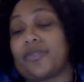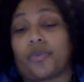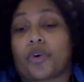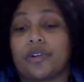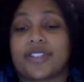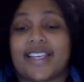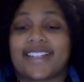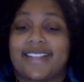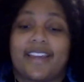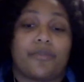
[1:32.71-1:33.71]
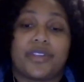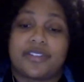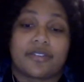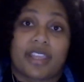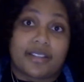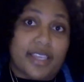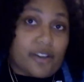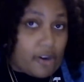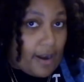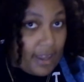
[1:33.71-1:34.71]
the world's like, damn, we still can't
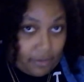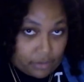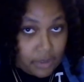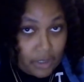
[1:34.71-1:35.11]
take her out.